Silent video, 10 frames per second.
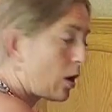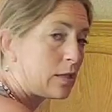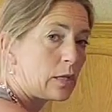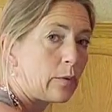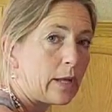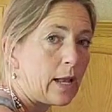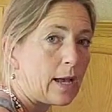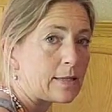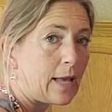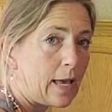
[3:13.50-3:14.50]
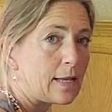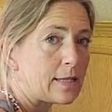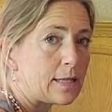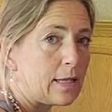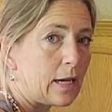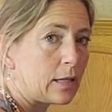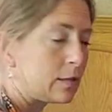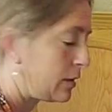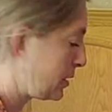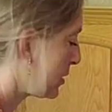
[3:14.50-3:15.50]
also it has eggs in there.
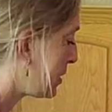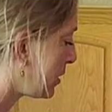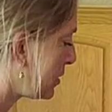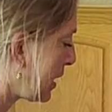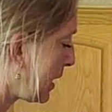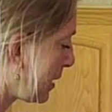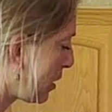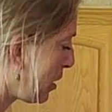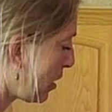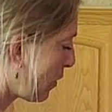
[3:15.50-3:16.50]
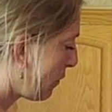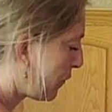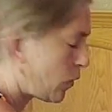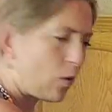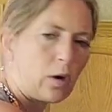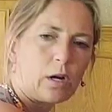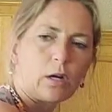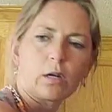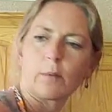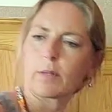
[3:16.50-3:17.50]
So you take
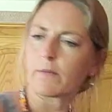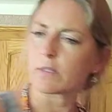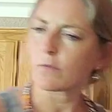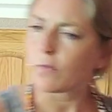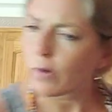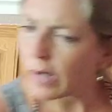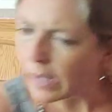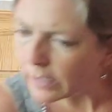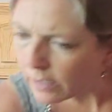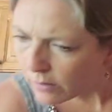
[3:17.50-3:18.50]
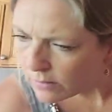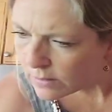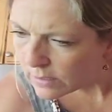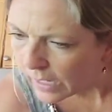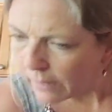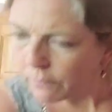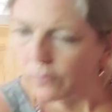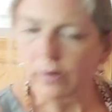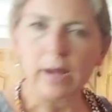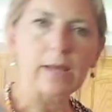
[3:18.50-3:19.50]
four, I believe it's four egg yolks. Yeah,
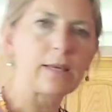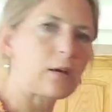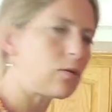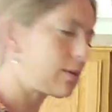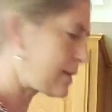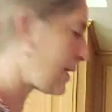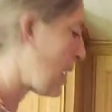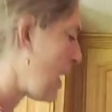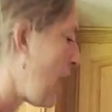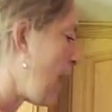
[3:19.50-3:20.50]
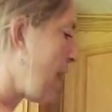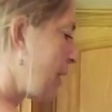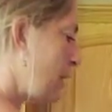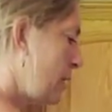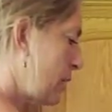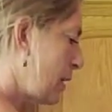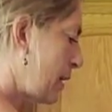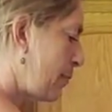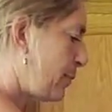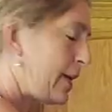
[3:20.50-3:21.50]
four egg yolks, and
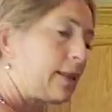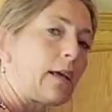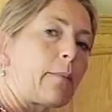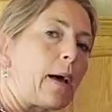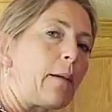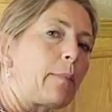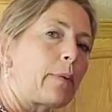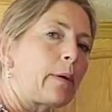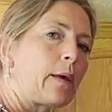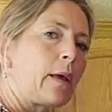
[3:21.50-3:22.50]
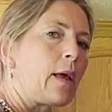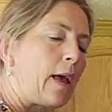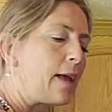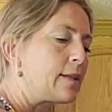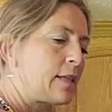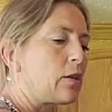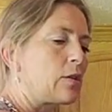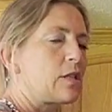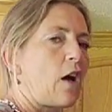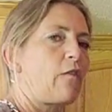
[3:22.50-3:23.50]
you're gonna beat them up
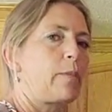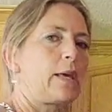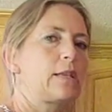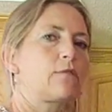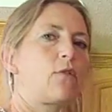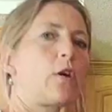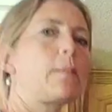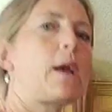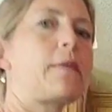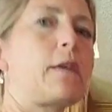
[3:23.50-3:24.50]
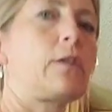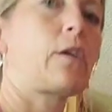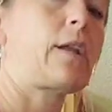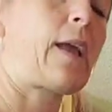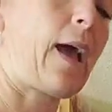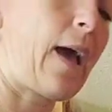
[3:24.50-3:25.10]
until soft peaks form, and then you're gonna